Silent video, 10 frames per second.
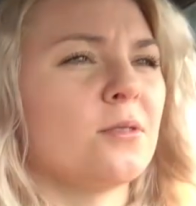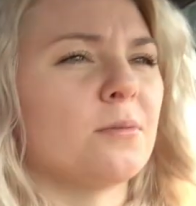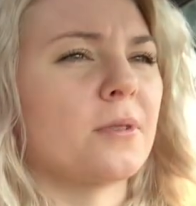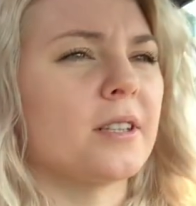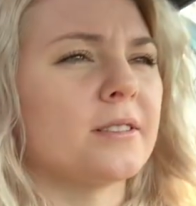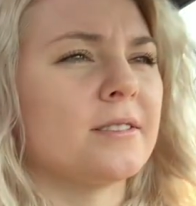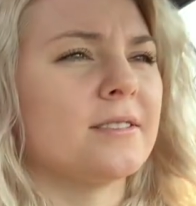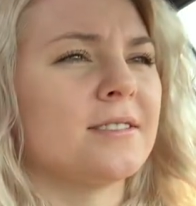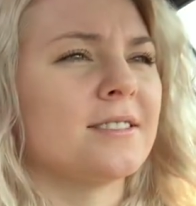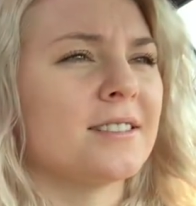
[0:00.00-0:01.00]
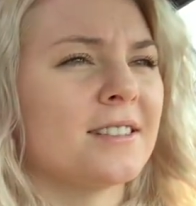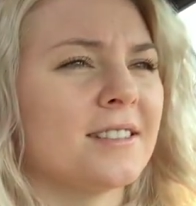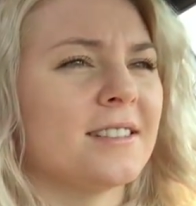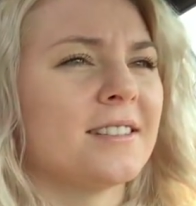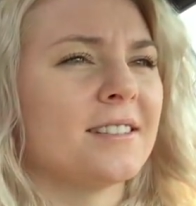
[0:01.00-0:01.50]

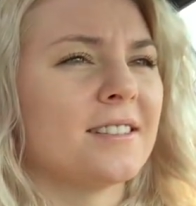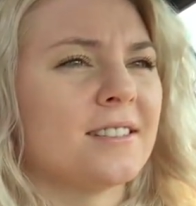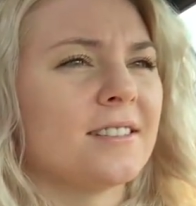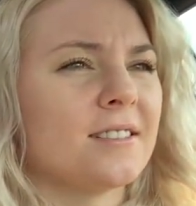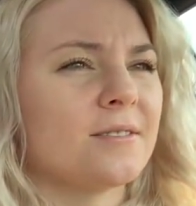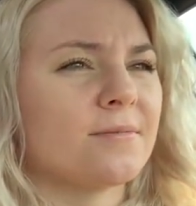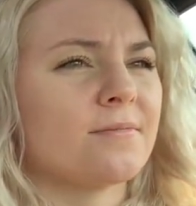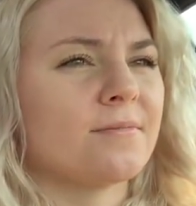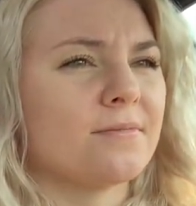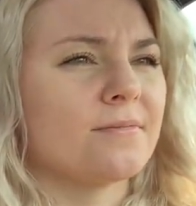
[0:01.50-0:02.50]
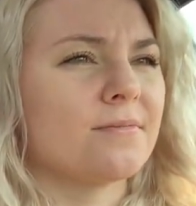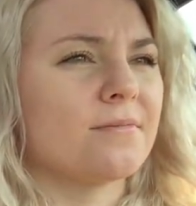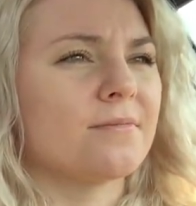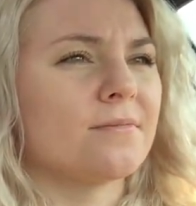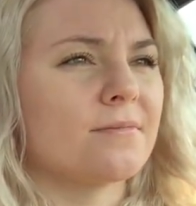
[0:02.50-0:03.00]

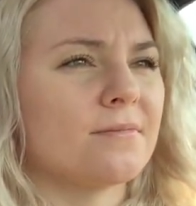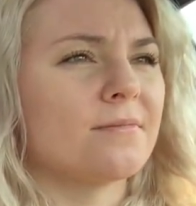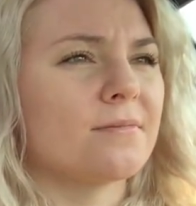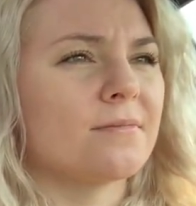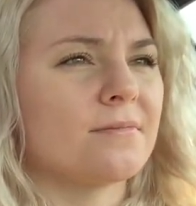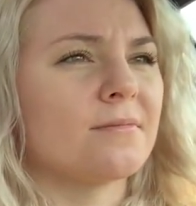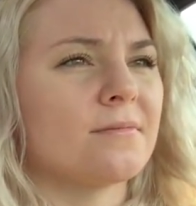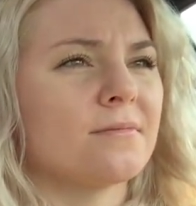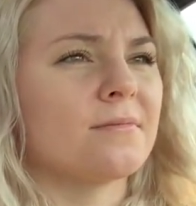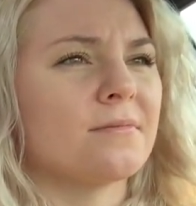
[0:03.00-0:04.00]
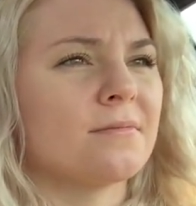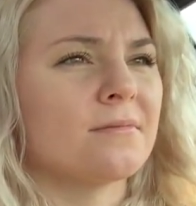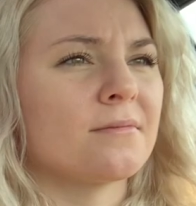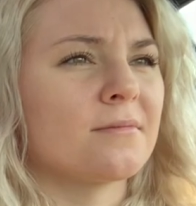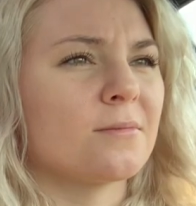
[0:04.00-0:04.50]

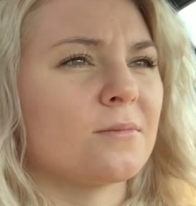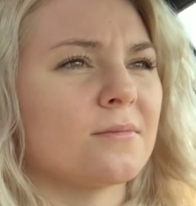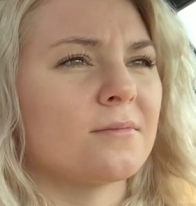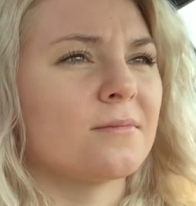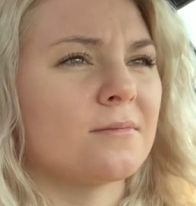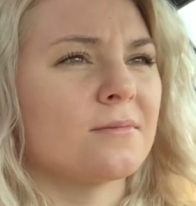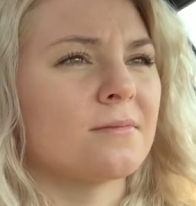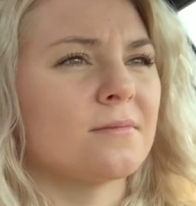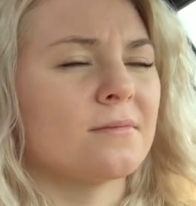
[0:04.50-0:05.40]
(not speaking)